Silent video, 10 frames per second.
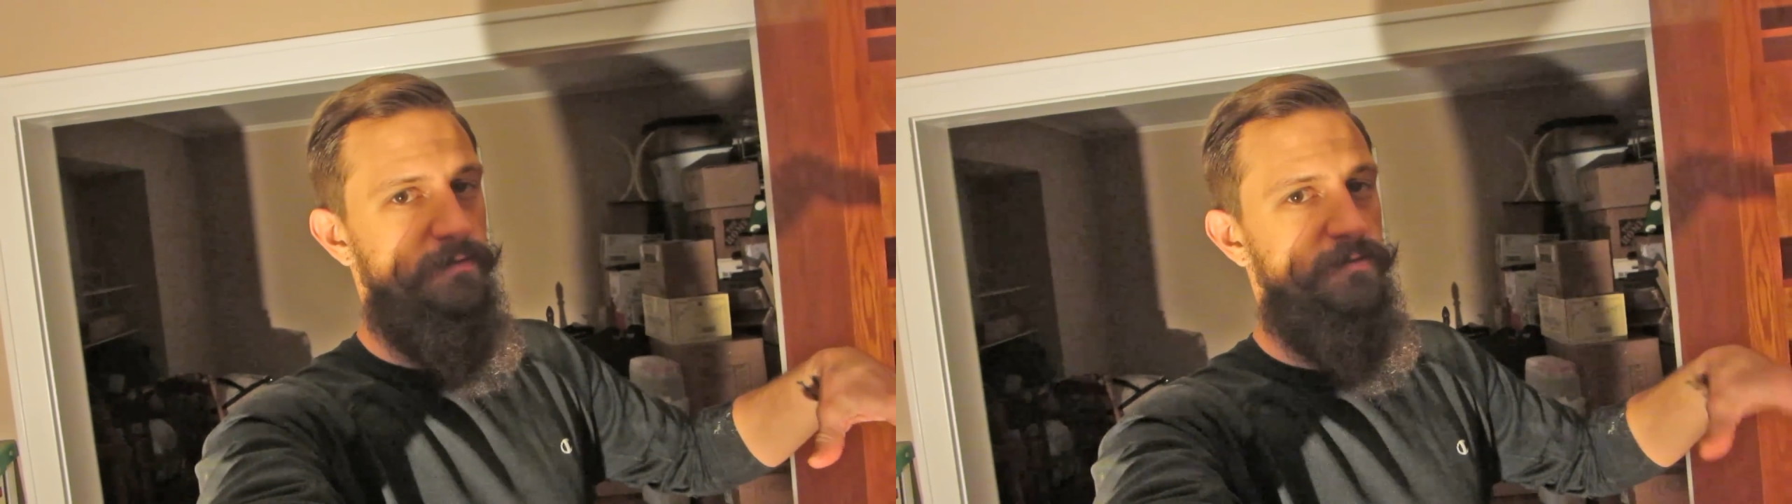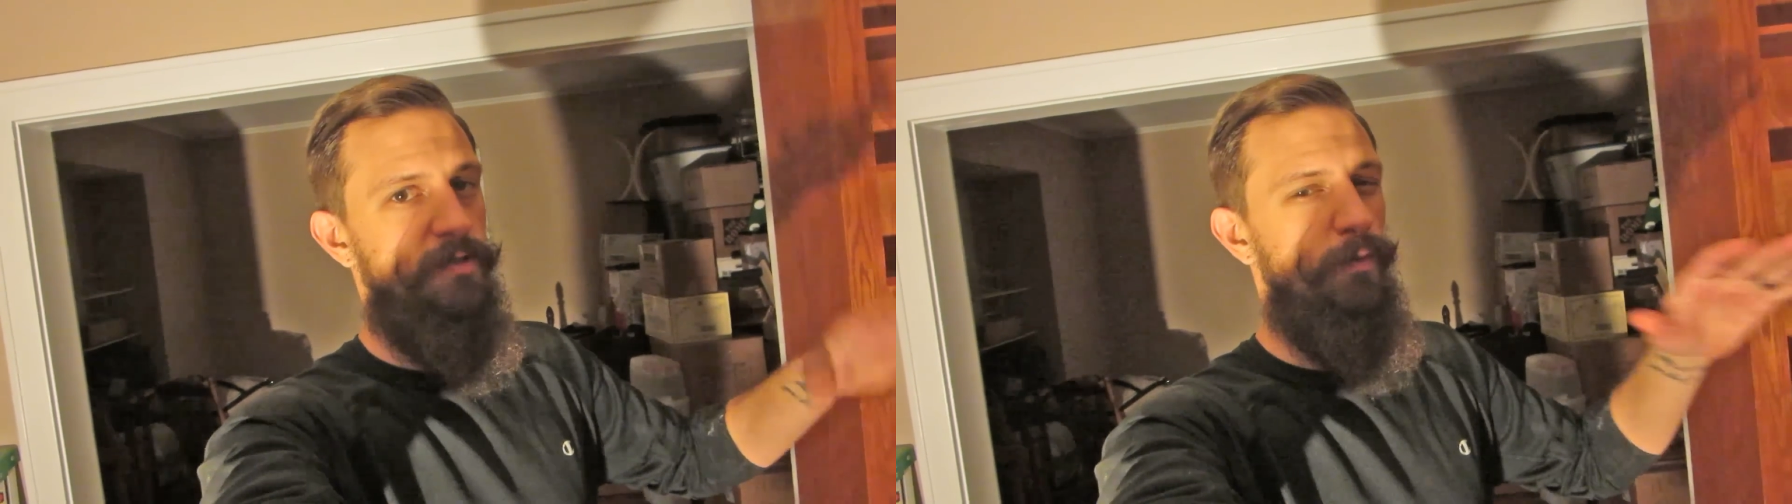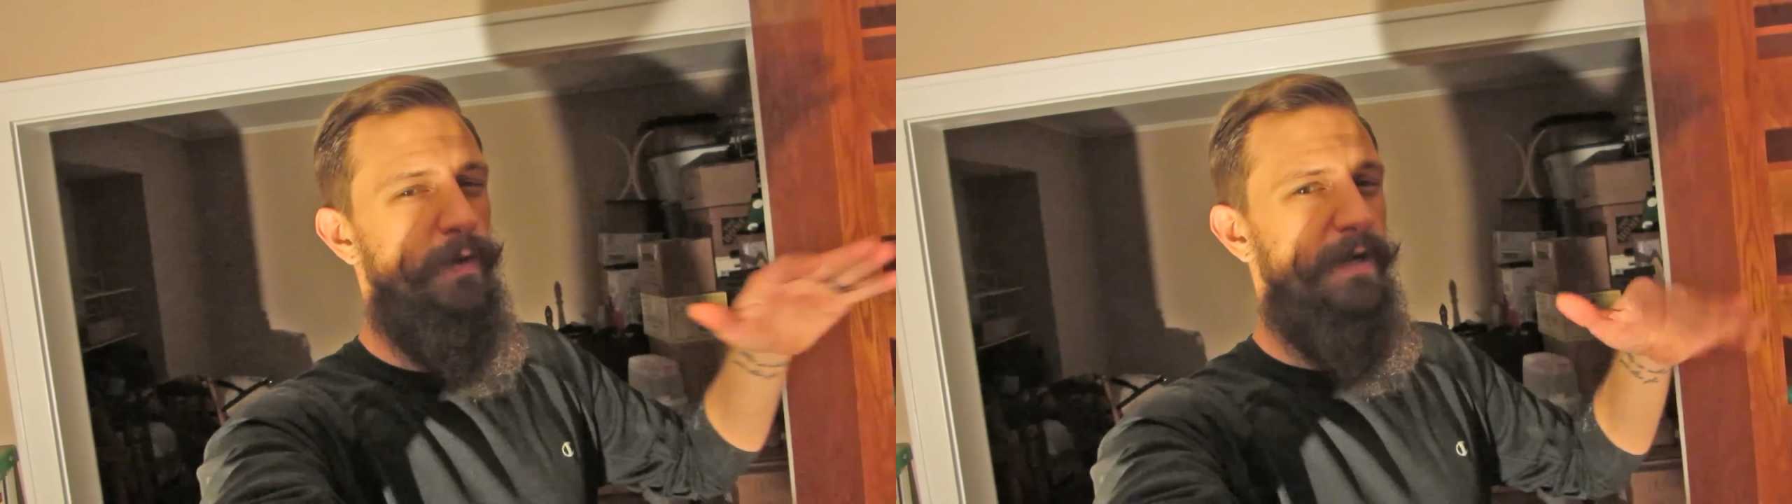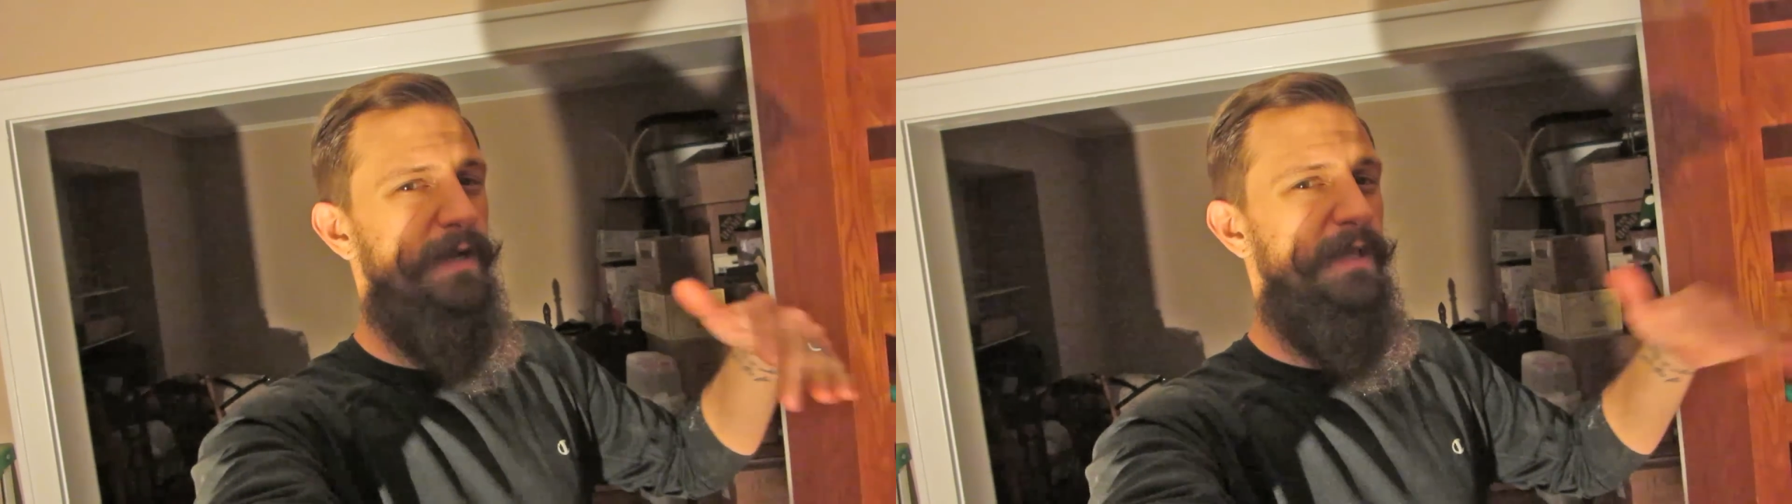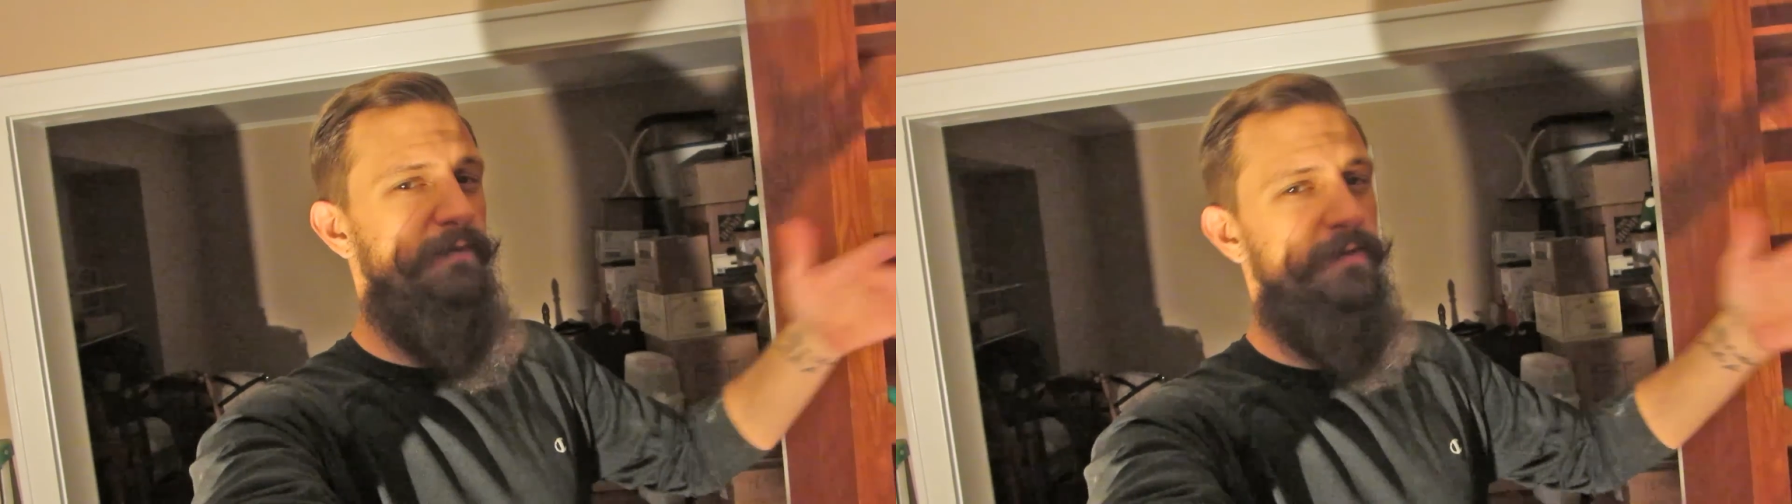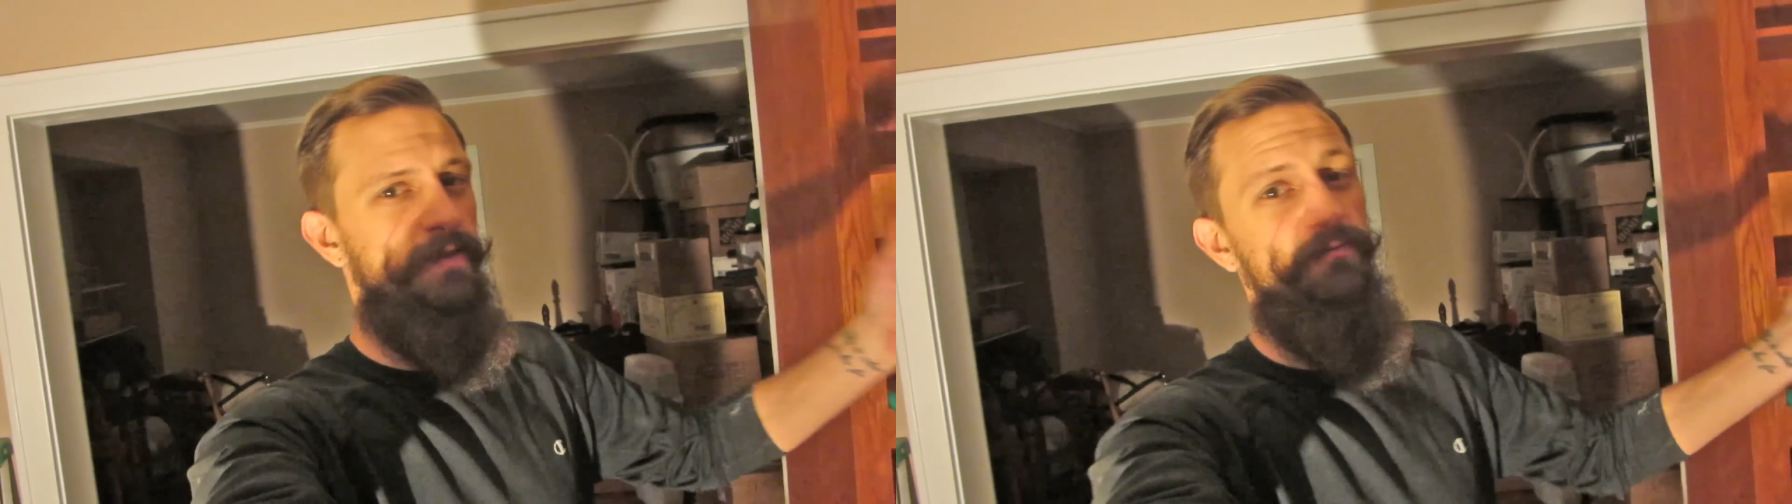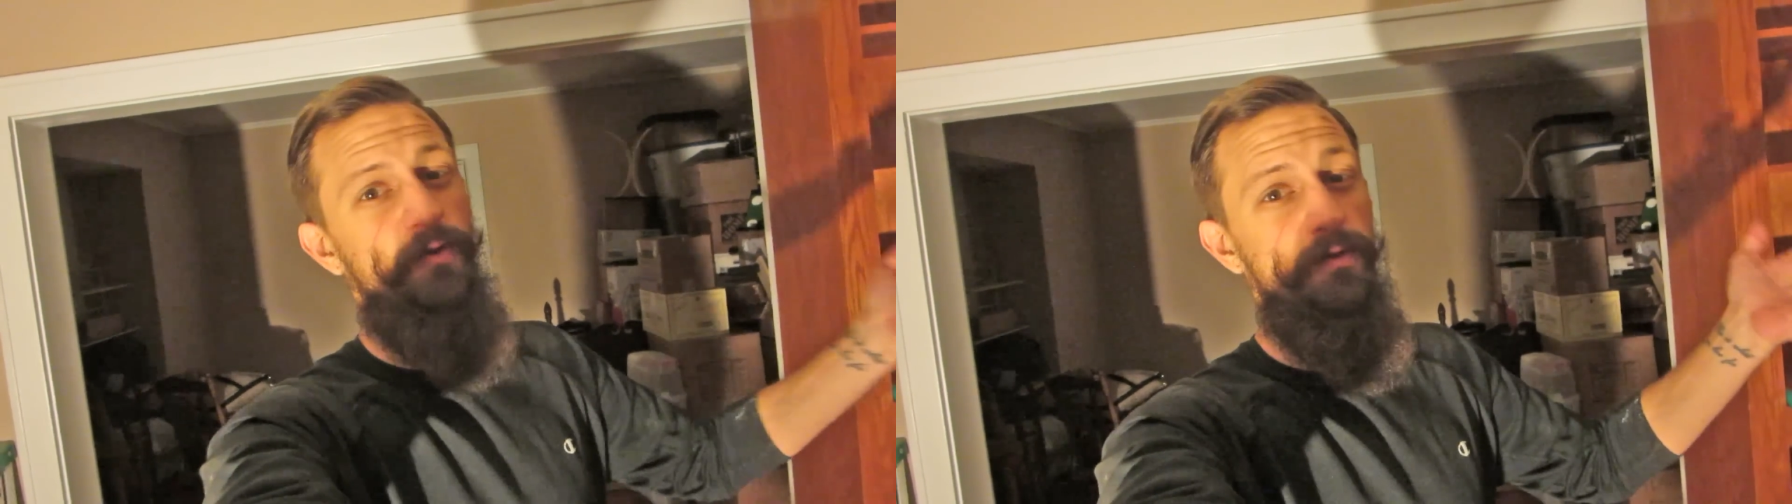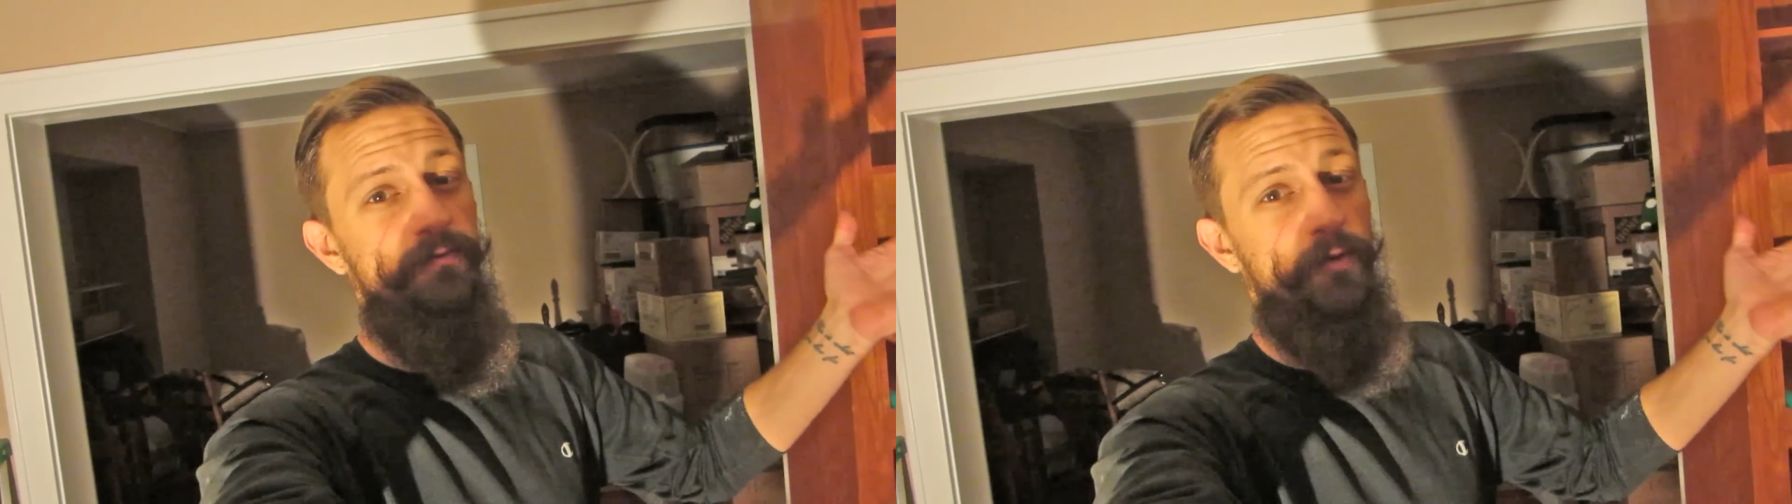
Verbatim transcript: So we're not gonna give it the full